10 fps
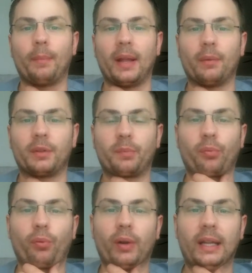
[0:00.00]
It was
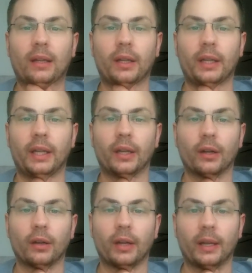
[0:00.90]
pretty
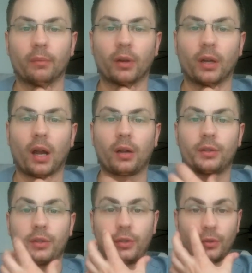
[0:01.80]
linear in
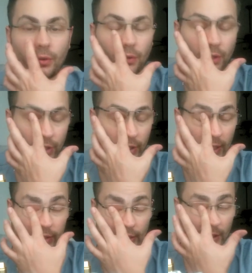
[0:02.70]
regards to
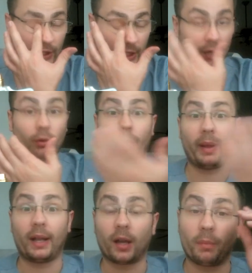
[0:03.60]
the general
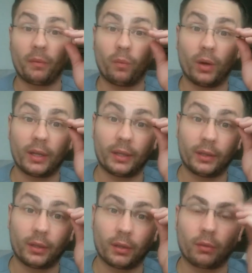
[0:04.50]
makeup of what
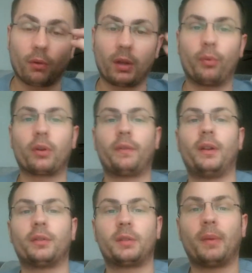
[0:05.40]
Neroli
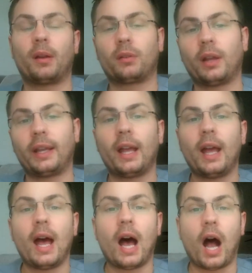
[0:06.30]
Portofino smelled like.
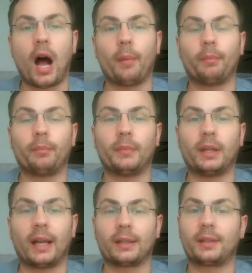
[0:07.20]
On
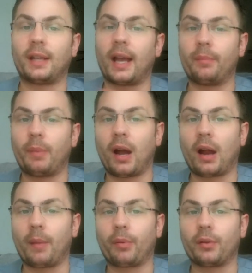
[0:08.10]
a
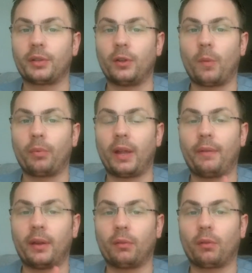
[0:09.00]
sidebar, I personally don't believe
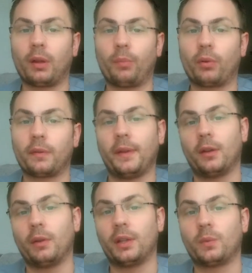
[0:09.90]
that Neroli
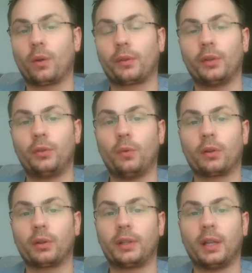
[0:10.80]
Portofino is worth the
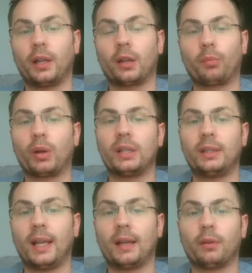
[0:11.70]
$210 price
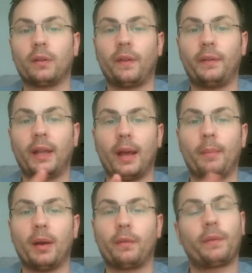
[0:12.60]
tag for a 50
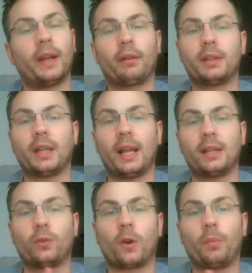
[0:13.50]
ml fragrance. It
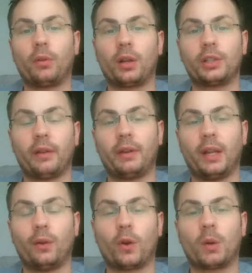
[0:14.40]
has horrible longevity
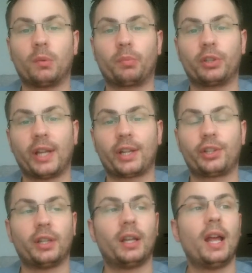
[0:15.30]
and horrible
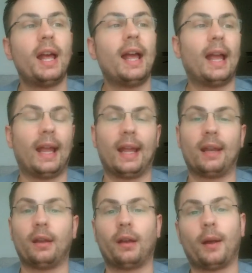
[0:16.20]
projection.
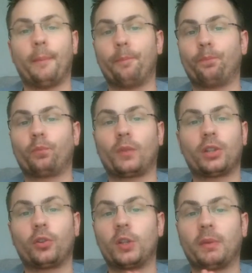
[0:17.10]
And
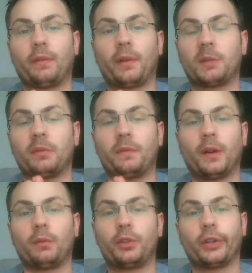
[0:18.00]
excuse my French, but
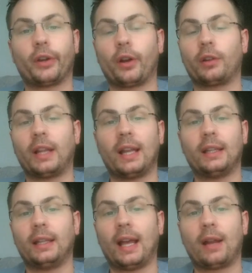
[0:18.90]
fuck what you heard.
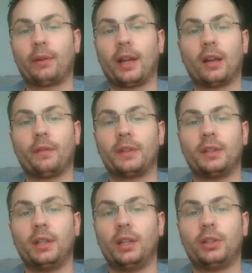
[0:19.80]
That I don't care if it's
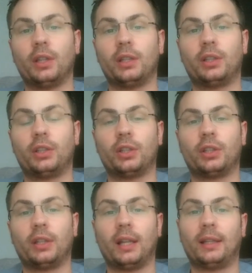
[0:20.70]
niche. It's just
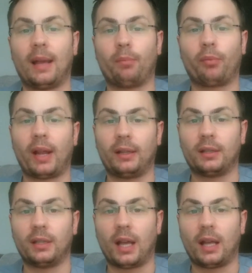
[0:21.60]
that brand
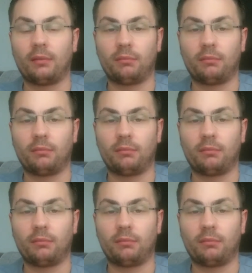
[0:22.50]
does not